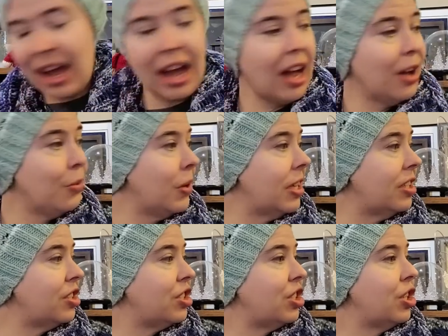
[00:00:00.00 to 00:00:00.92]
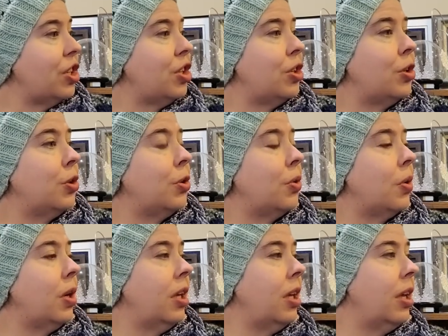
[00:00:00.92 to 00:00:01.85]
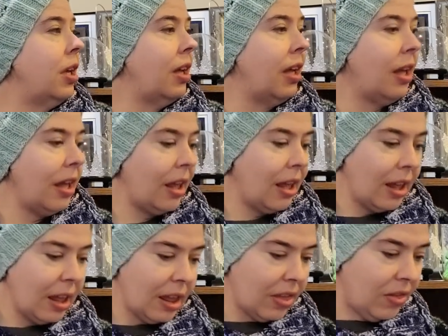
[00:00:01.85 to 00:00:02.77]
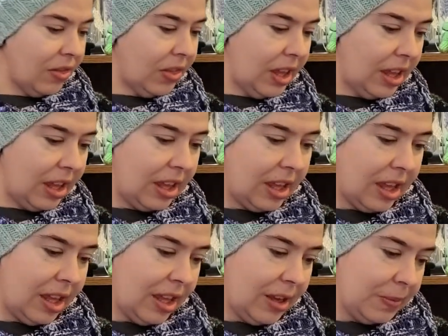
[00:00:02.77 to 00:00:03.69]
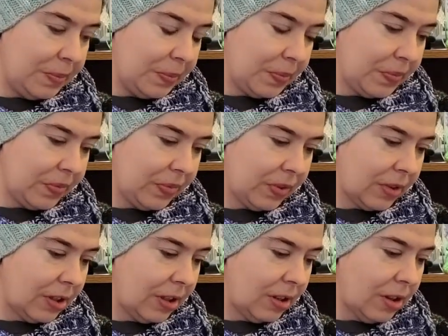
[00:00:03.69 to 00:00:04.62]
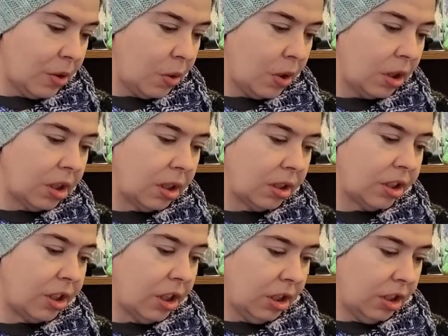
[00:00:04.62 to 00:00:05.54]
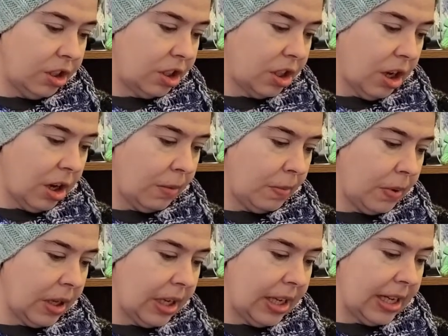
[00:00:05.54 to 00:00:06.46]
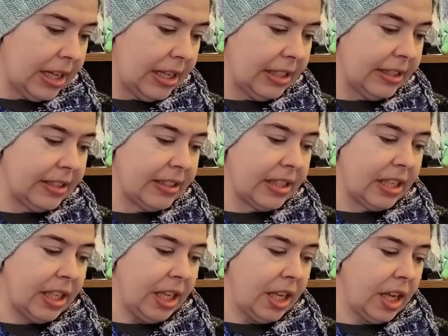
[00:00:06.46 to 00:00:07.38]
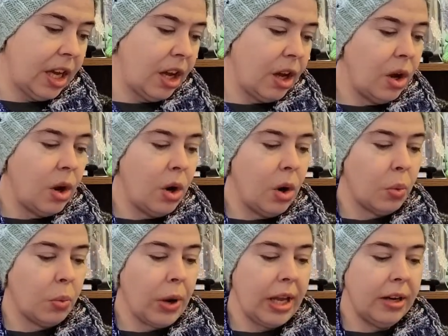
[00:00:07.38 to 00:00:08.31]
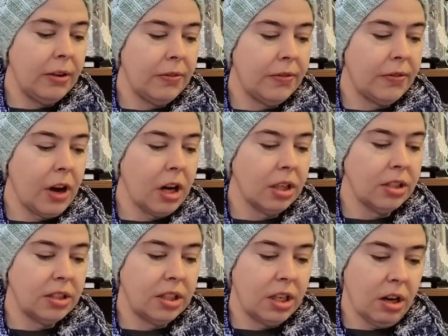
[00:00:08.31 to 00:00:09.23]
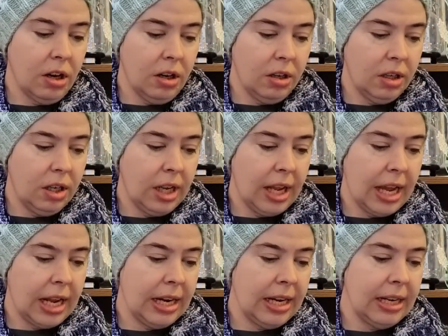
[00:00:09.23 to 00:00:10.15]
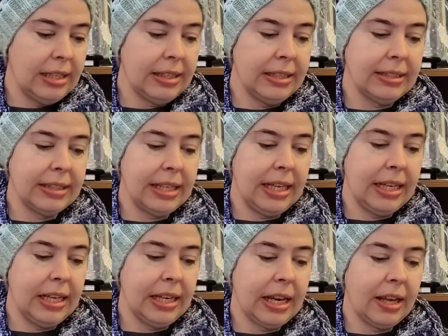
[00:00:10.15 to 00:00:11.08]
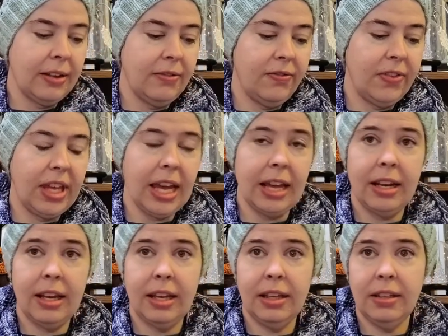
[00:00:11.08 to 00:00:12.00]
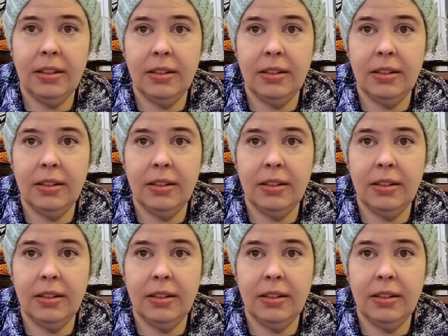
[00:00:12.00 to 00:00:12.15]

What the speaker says: I went to the local yarn shop. It is the Red Fox Yarn, and it is in Vienna,